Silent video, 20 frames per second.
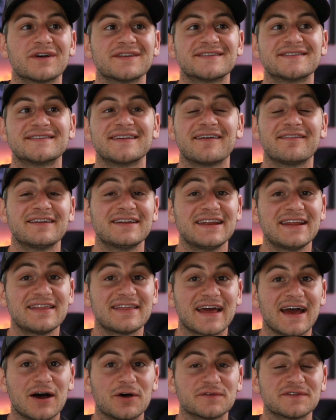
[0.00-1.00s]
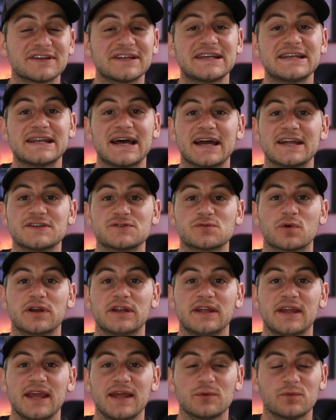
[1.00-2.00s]
was
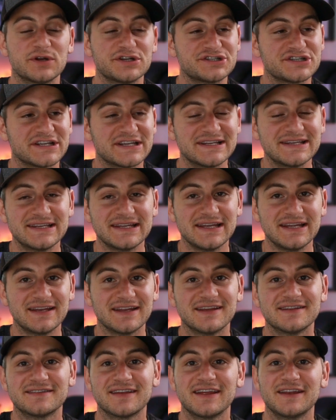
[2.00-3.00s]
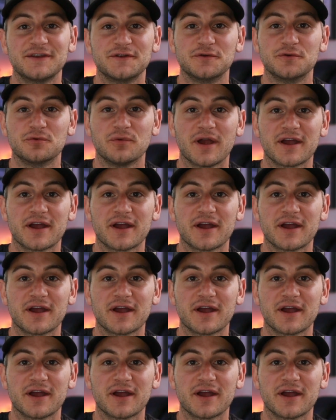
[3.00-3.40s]
70,928, which indeed is a new